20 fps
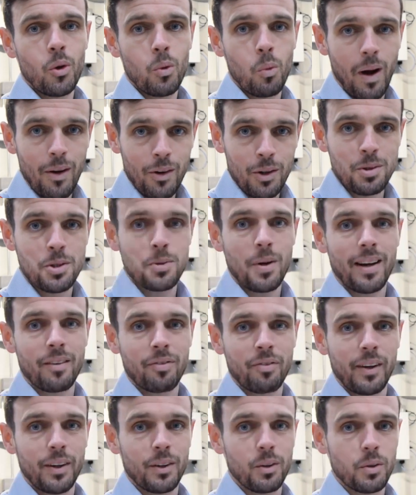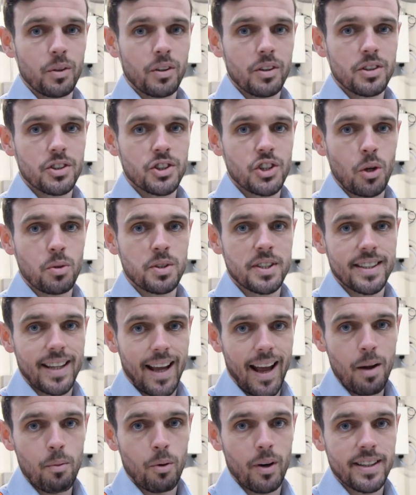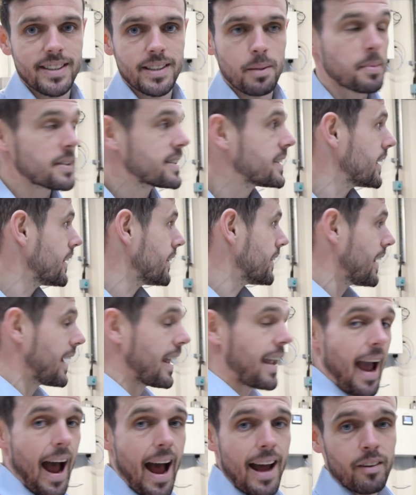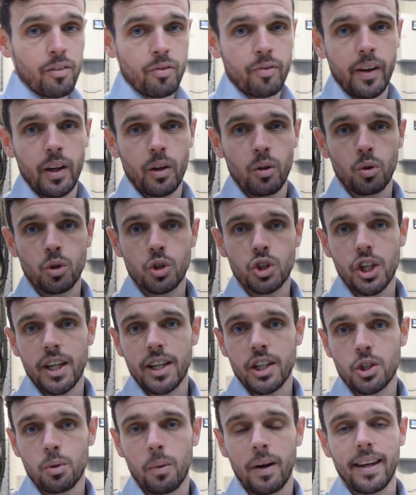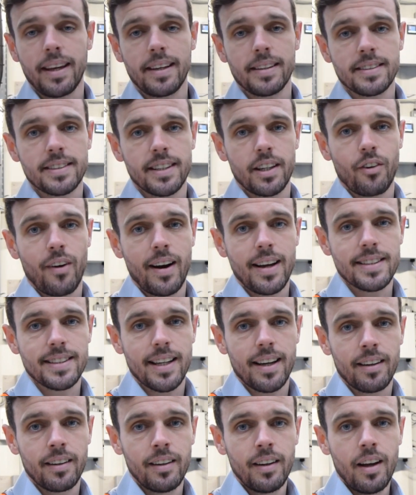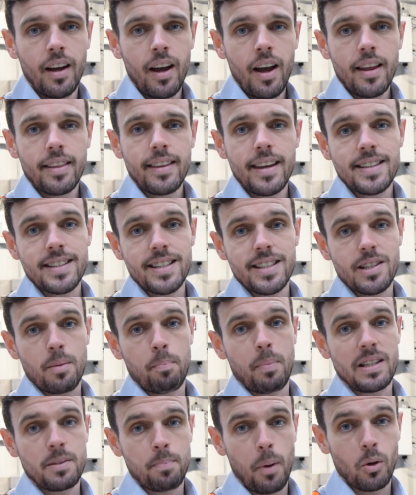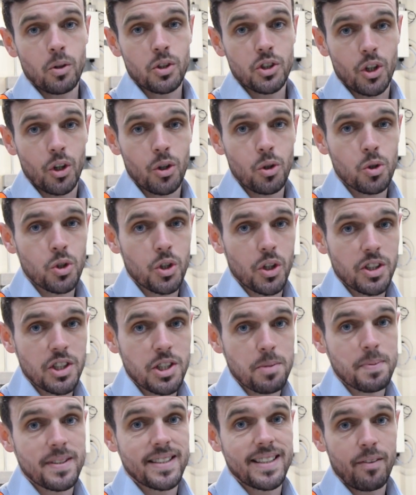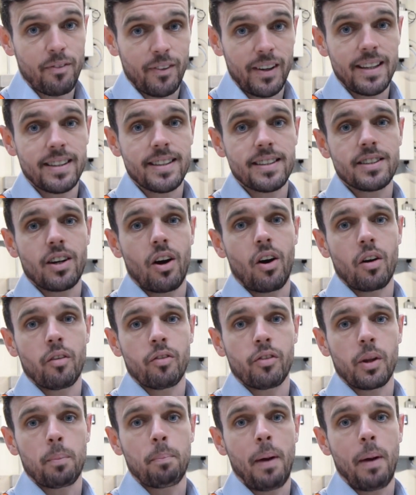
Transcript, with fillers: and welcome to Addfield. So today we're exhibiting the Addfield G twenty incinerator. This is a bespoke solution specifically designed for the